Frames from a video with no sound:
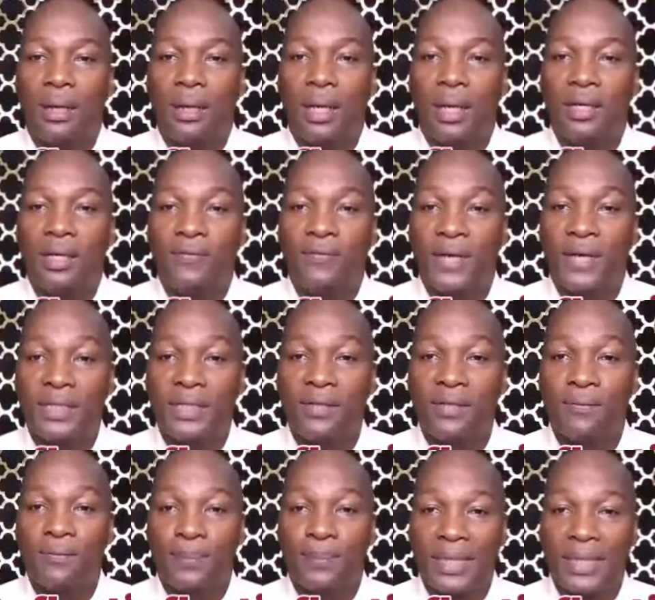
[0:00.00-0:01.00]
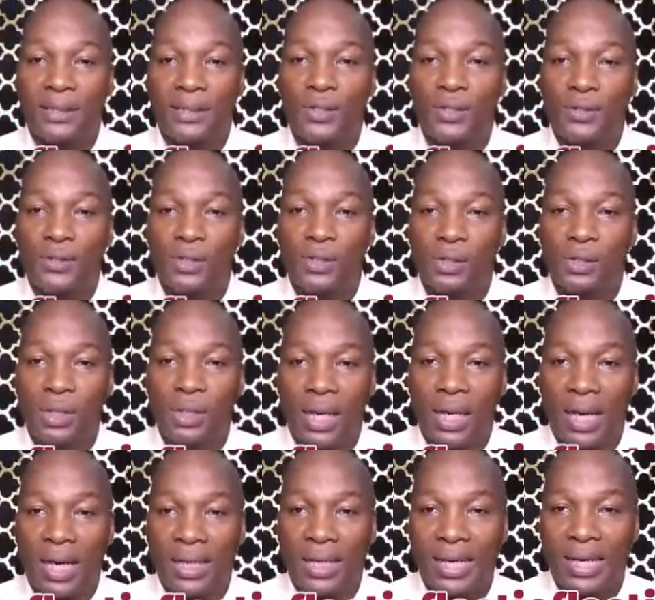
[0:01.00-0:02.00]
Reflective practice
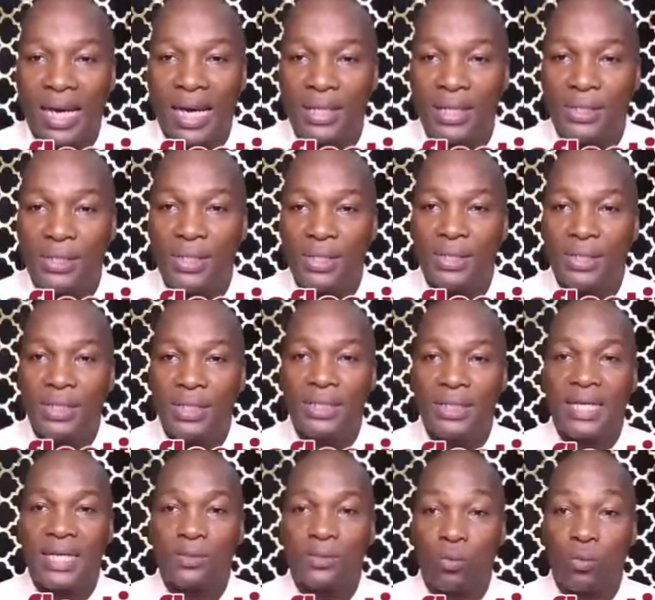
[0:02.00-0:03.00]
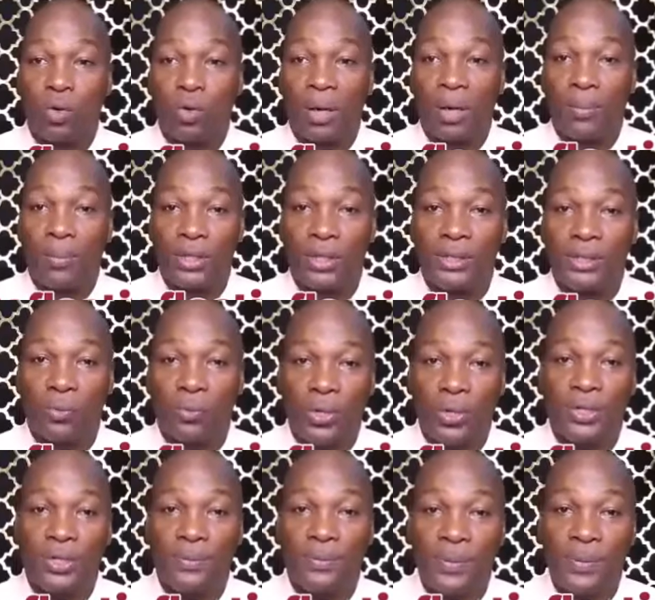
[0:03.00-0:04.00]
encourages teachers to collaborate
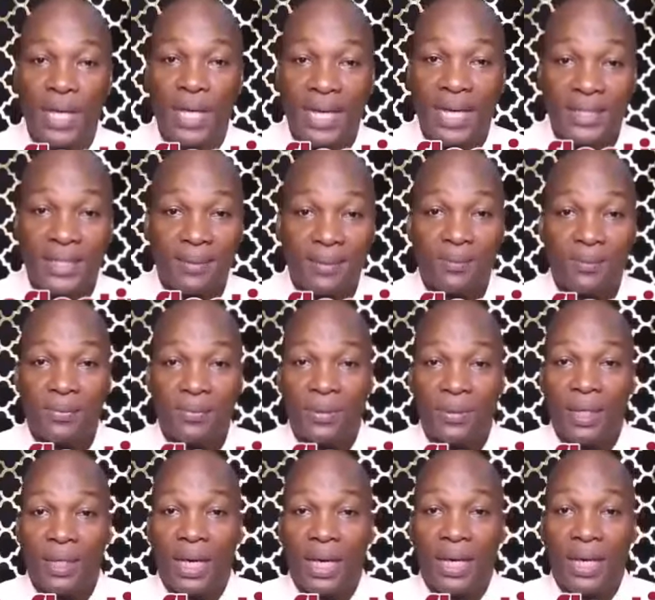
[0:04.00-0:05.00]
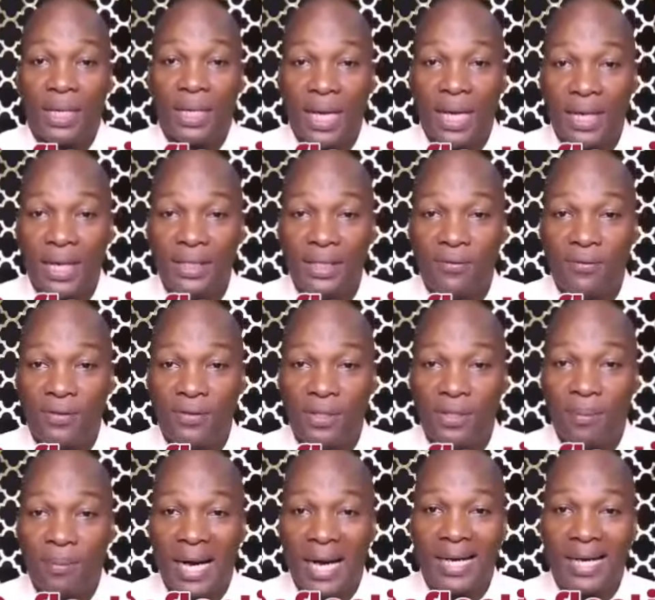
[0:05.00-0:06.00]
with peers, encourage
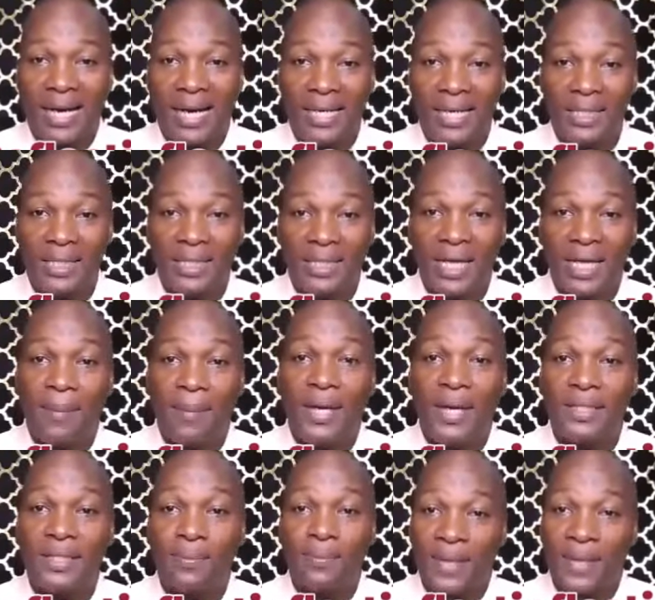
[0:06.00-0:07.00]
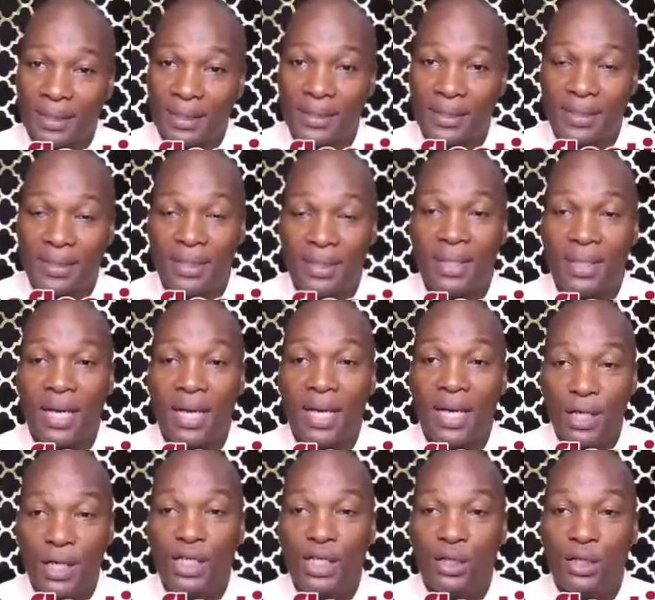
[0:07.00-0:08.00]
feedback, and share best practices,
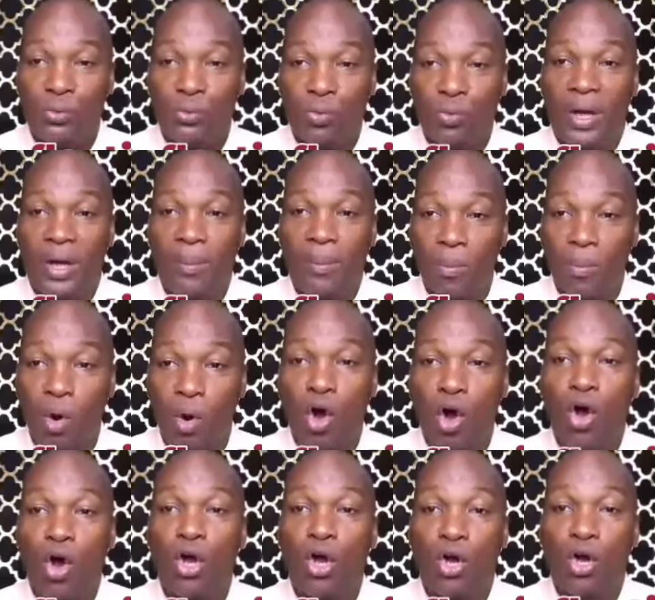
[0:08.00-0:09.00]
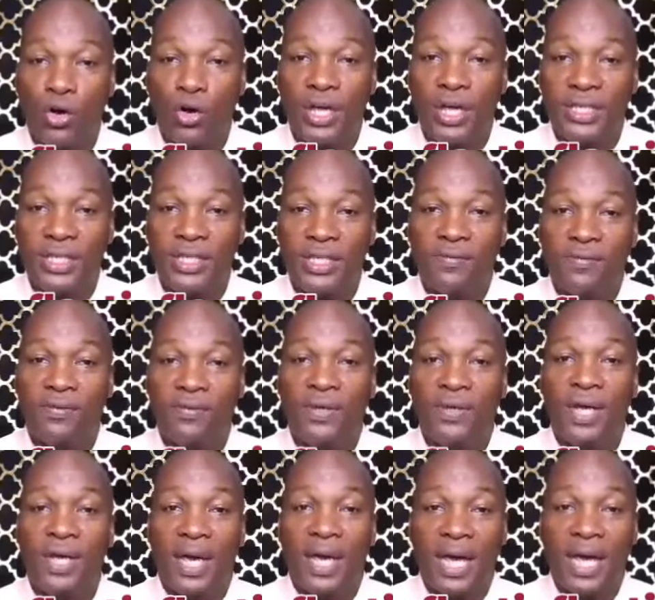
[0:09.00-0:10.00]
leading to a more cohesive
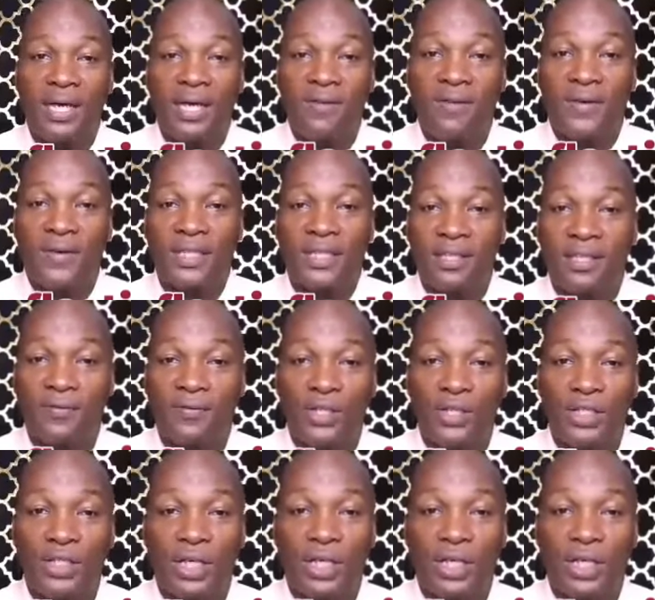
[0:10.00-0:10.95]
and effective teaching